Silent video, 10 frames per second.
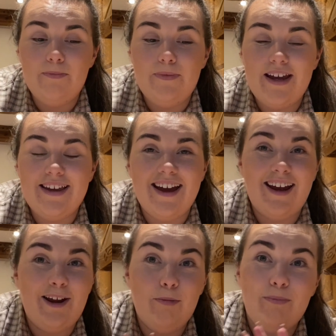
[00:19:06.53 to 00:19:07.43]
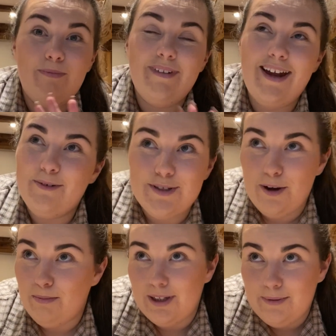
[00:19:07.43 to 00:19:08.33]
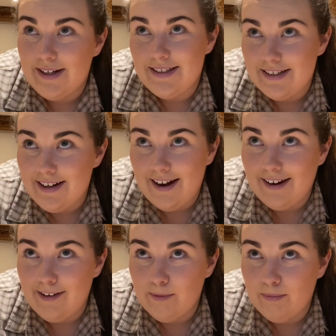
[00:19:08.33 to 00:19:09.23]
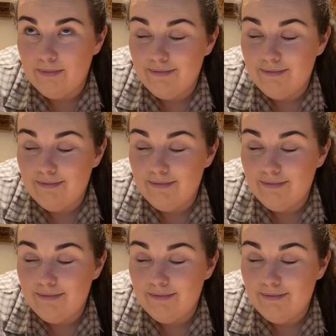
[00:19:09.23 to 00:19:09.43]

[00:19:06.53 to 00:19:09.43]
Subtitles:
They came, it was a complete waste of time.